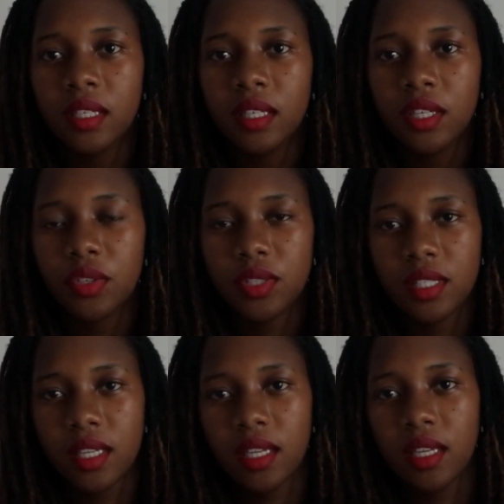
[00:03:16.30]
You
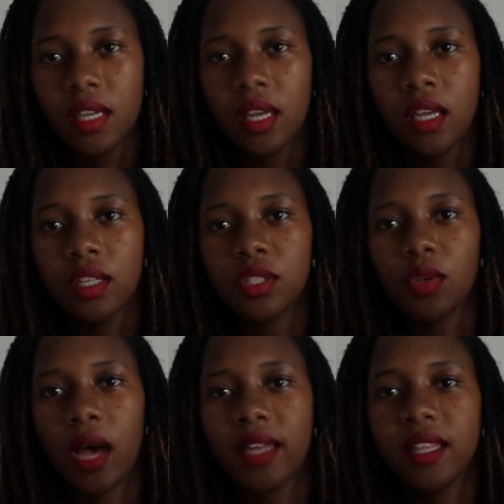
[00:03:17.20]
see,
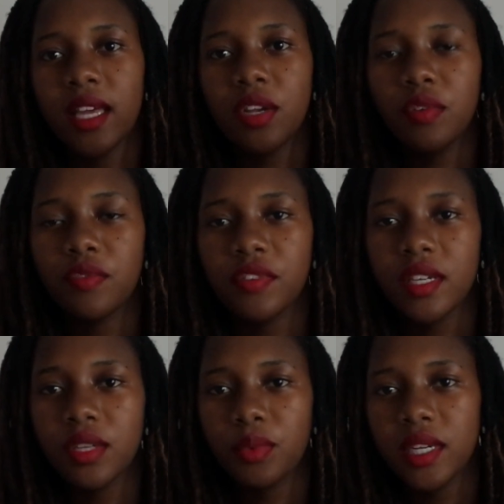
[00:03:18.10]
so at the end of
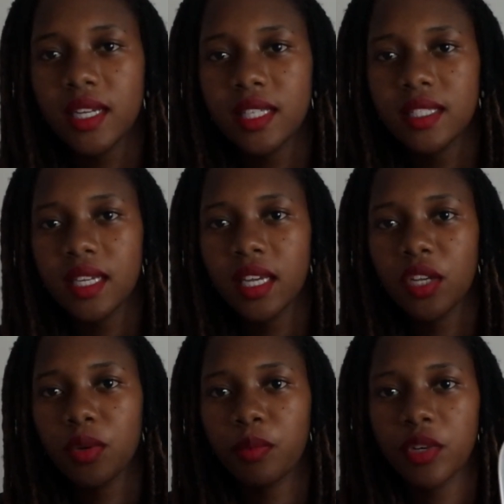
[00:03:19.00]
it, when it has
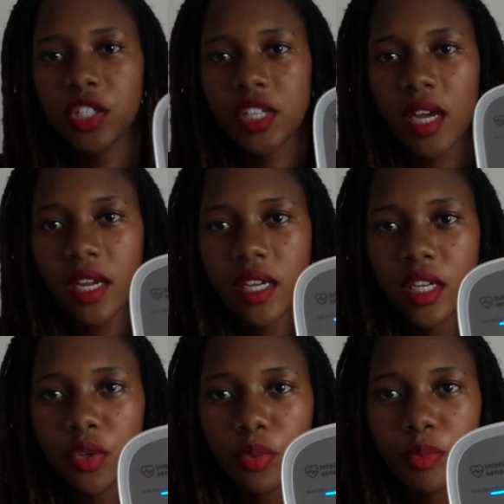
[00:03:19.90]
taken your pressure,
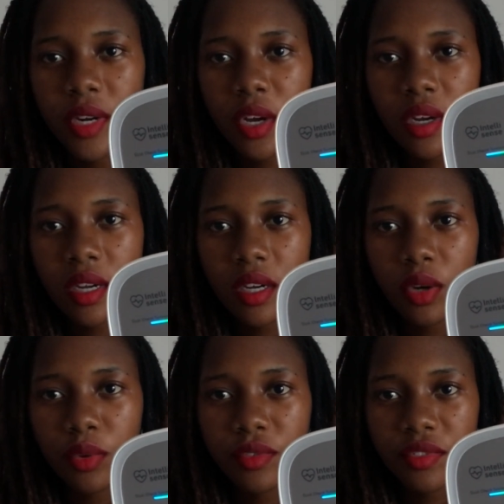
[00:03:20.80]
it will bring
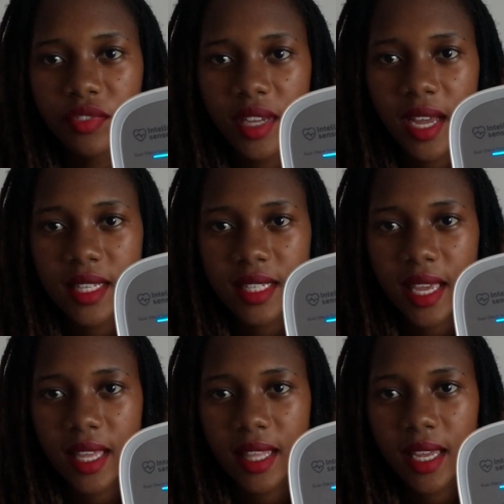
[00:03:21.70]
on figures
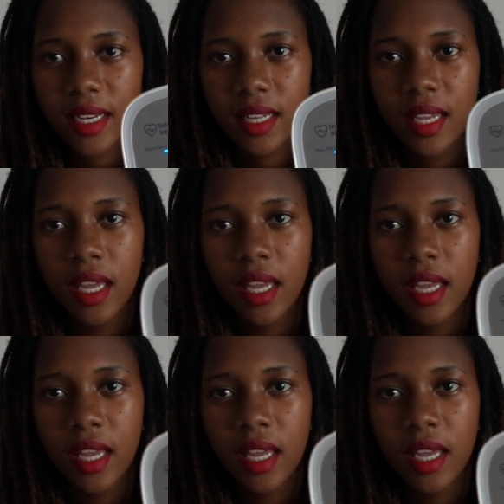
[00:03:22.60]
like that.